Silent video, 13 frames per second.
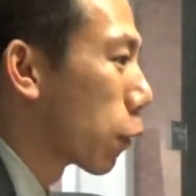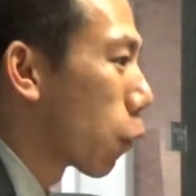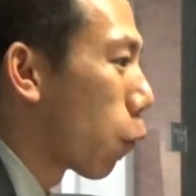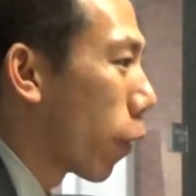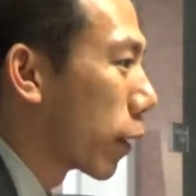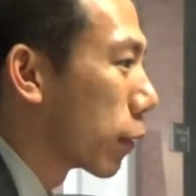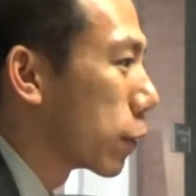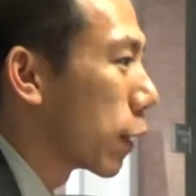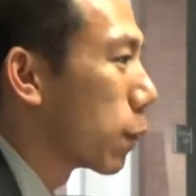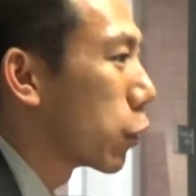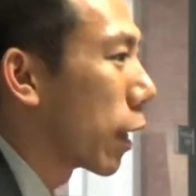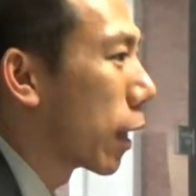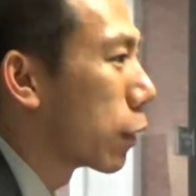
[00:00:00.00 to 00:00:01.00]
quite the
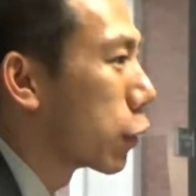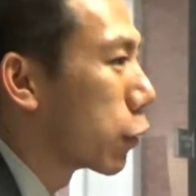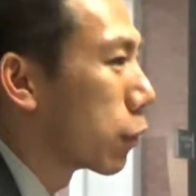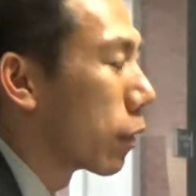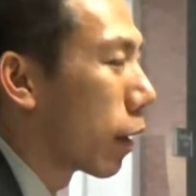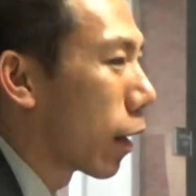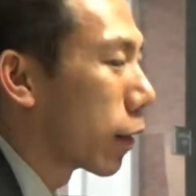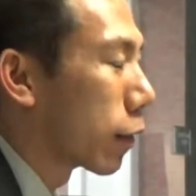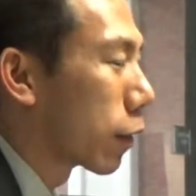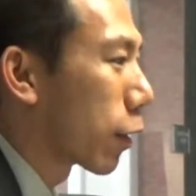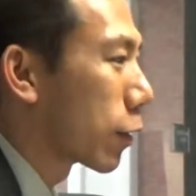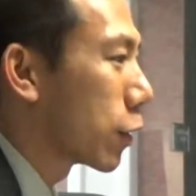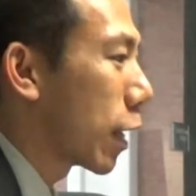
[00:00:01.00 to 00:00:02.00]
same challenge. I think
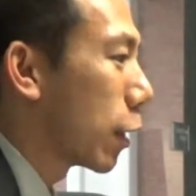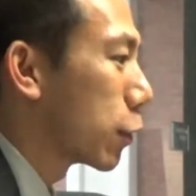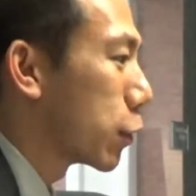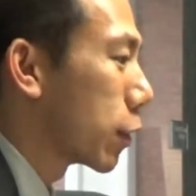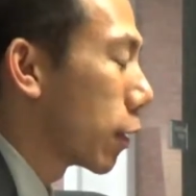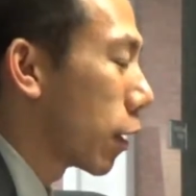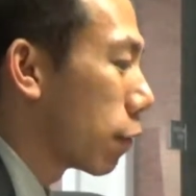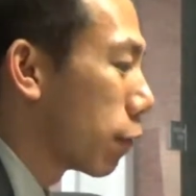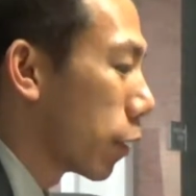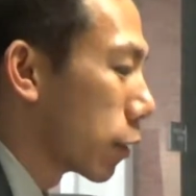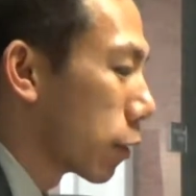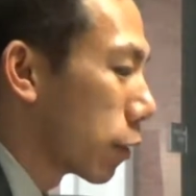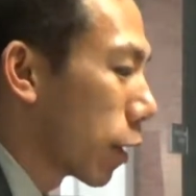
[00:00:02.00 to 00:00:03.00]
the challenges that I
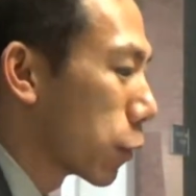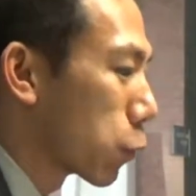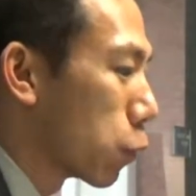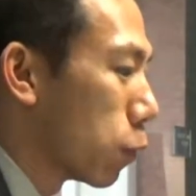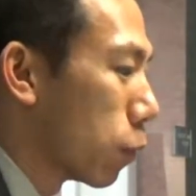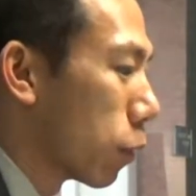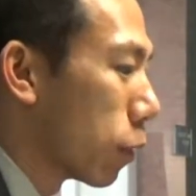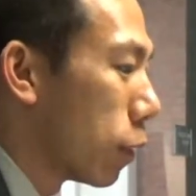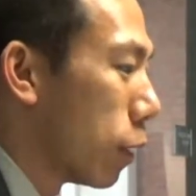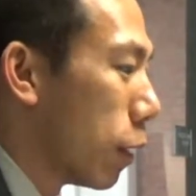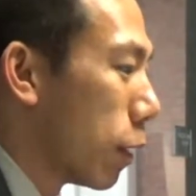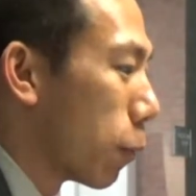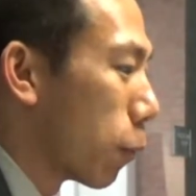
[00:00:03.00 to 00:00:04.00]
faced in high school were
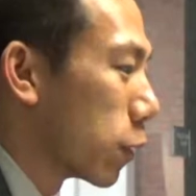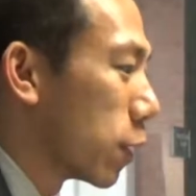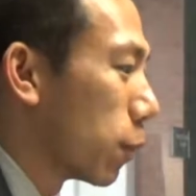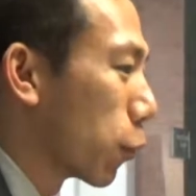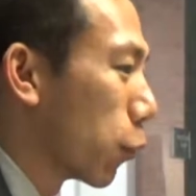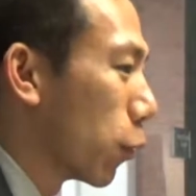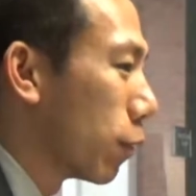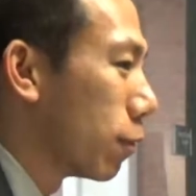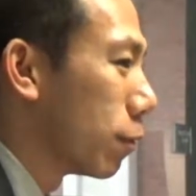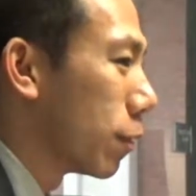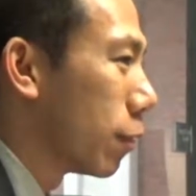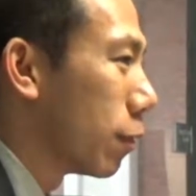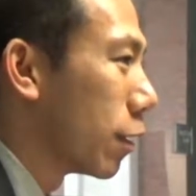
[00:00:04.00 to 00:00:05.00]
typical
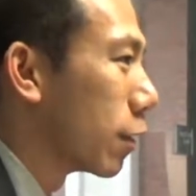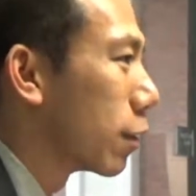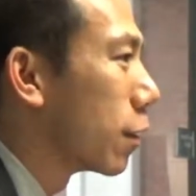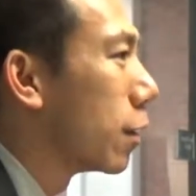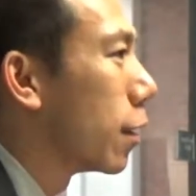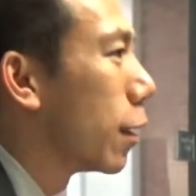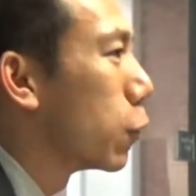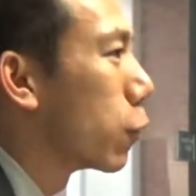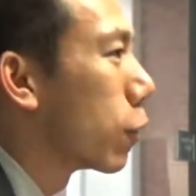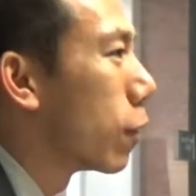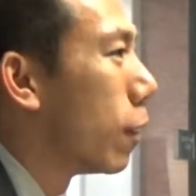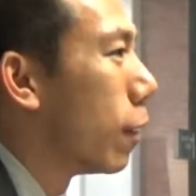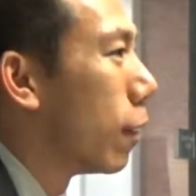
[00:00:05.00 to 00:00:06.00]
of any
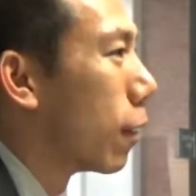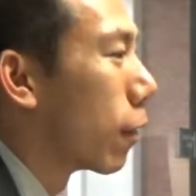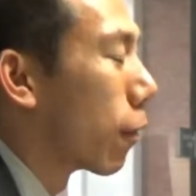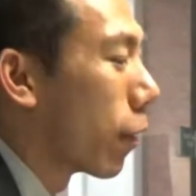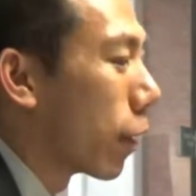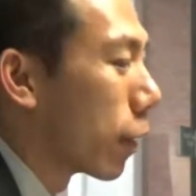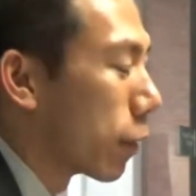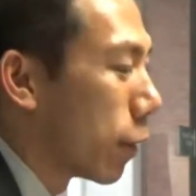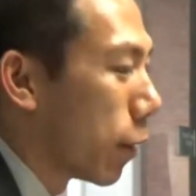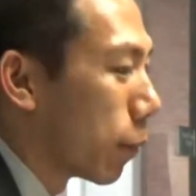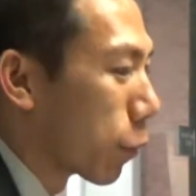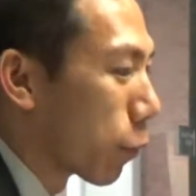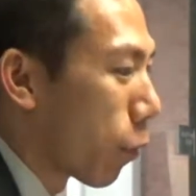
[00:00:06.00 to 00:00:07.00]
teenager, right?
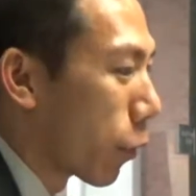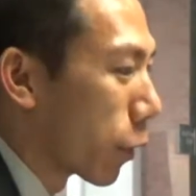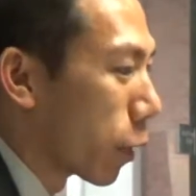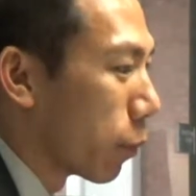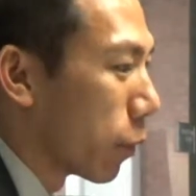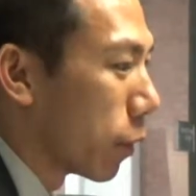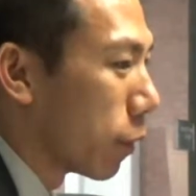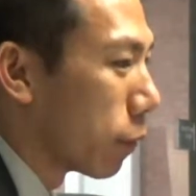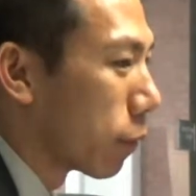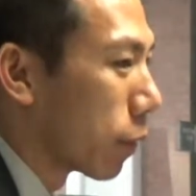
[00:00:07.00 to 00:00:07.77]
Growing up in